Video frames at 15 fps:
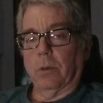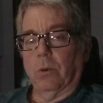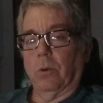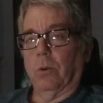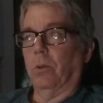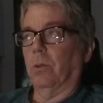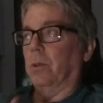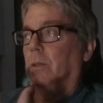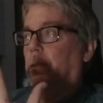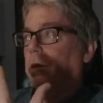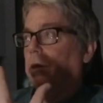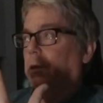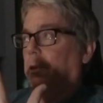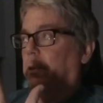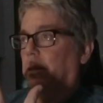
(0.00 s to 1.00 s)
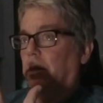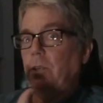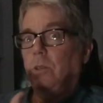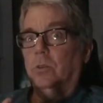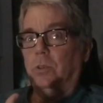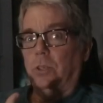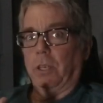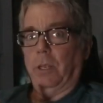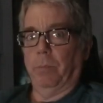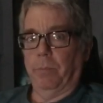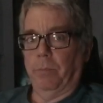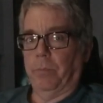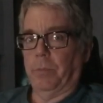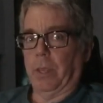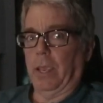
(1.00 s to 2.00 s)
the whole
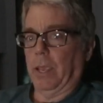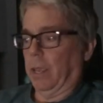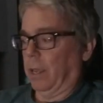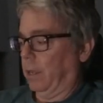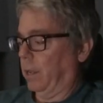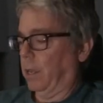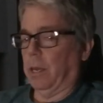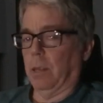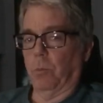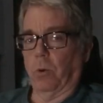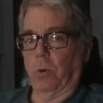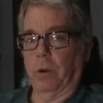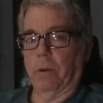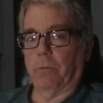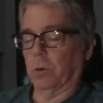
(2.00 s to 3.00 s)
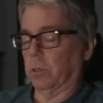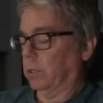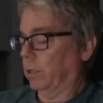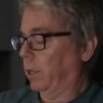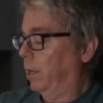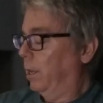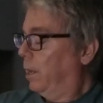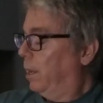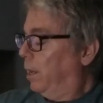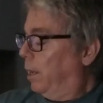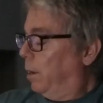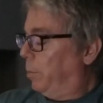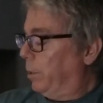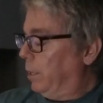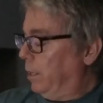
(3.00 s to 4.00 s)
QGeeM thing anymore, unfortunately.
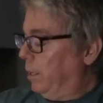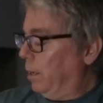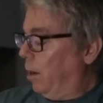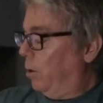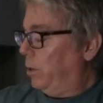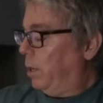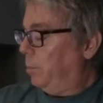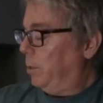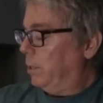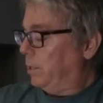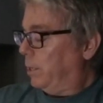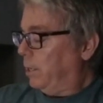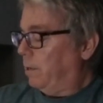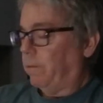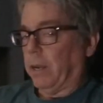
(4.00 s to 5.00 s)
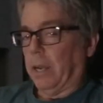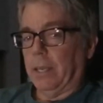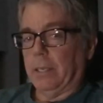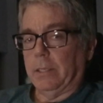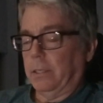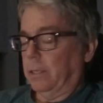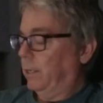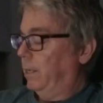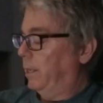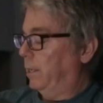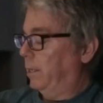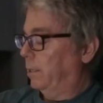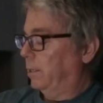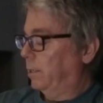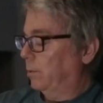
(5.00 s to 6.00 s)
But the OWC device
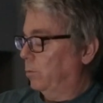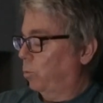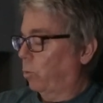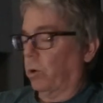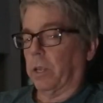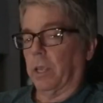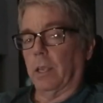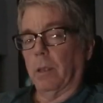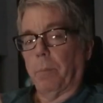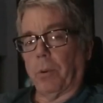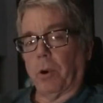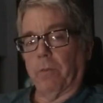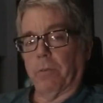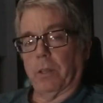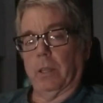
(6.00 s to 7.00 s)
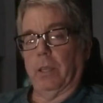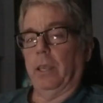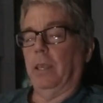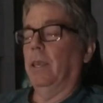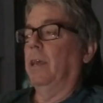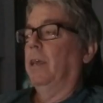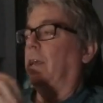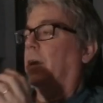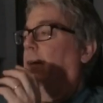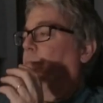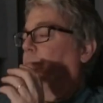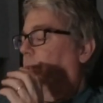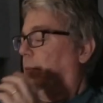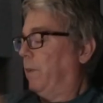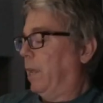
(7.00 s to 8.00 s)
is working perfectly.
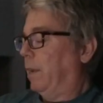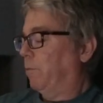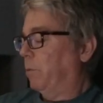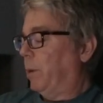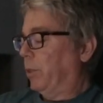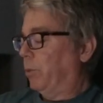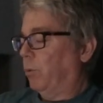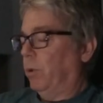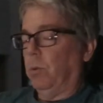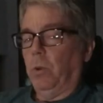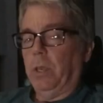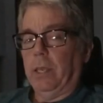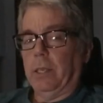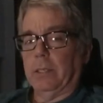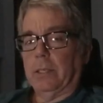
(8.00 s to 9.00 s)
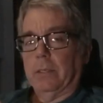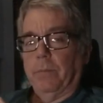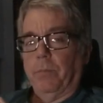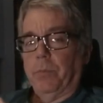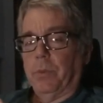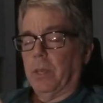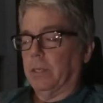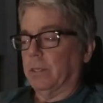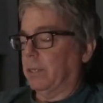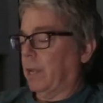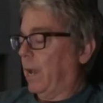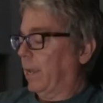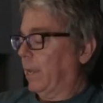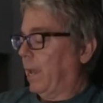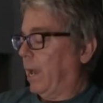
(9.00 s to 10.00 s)
had it for about three weeks, has
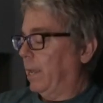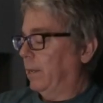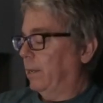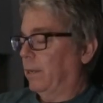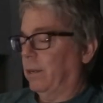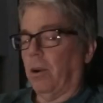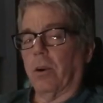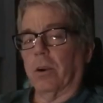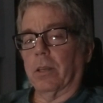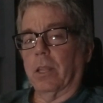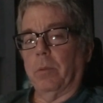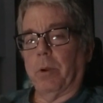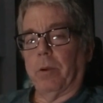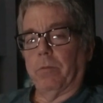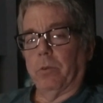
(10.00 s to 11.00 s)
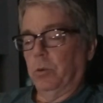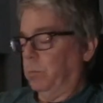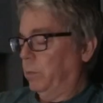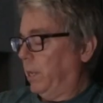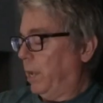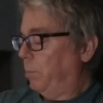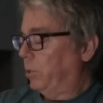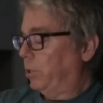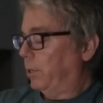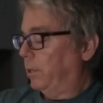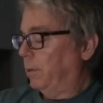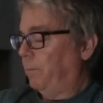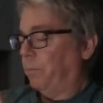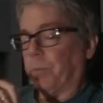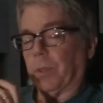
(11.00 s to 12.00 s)
not gotten hardly above room
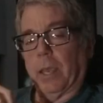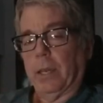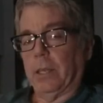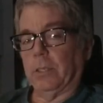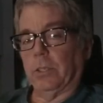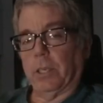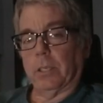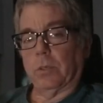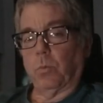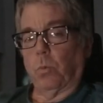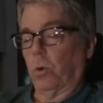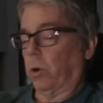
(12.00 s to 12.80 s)
temperature, and it just